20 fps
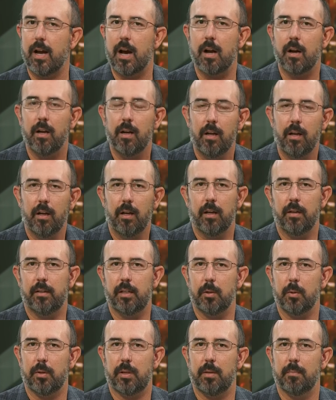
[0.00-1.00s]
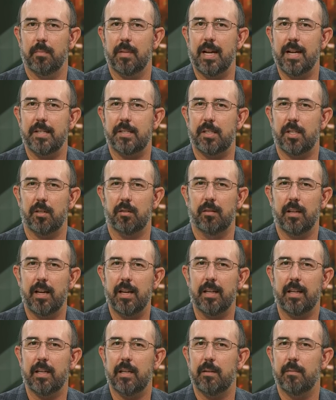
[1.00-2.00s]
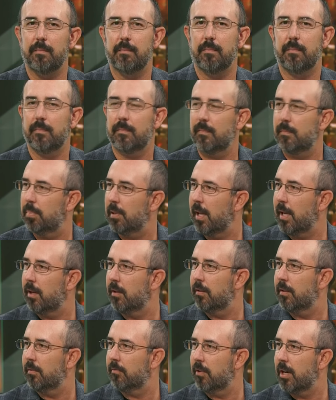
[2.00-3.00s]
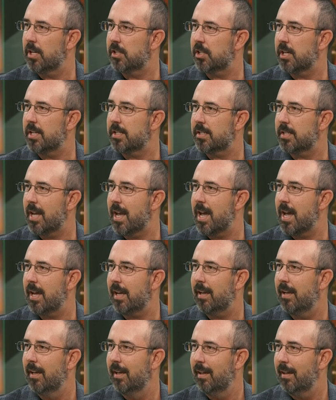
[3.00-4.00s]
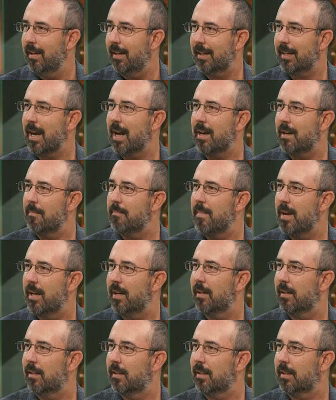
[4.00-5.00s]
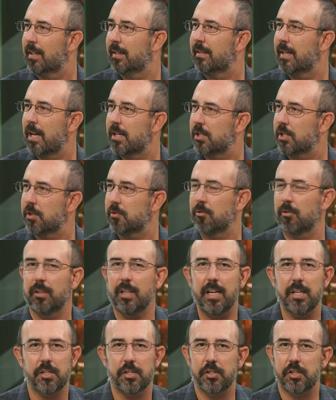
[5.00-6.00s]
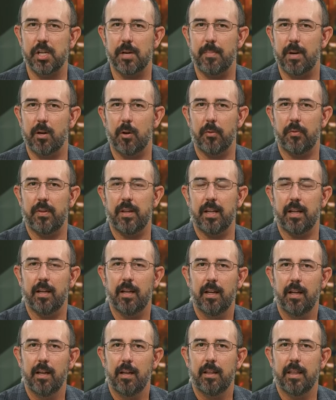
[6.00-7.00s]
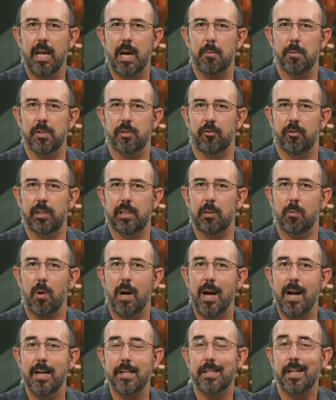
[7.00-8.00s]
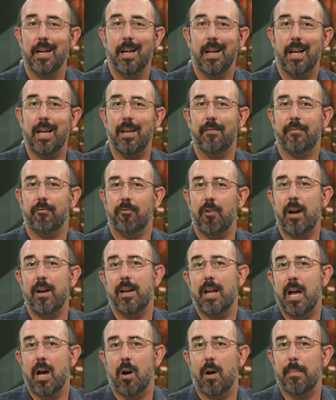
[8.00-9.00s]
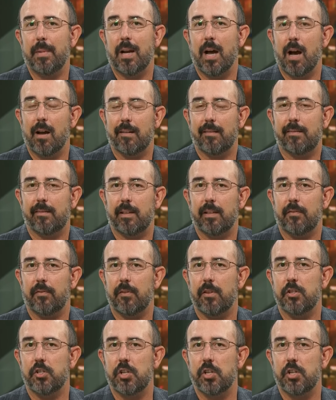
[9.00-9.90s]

out a deal with him last year. Letting him play on the franchise tag, it kind of made a contentious relationship. I don't think that was really wise. Yep. And right now, I mean, honestly, for the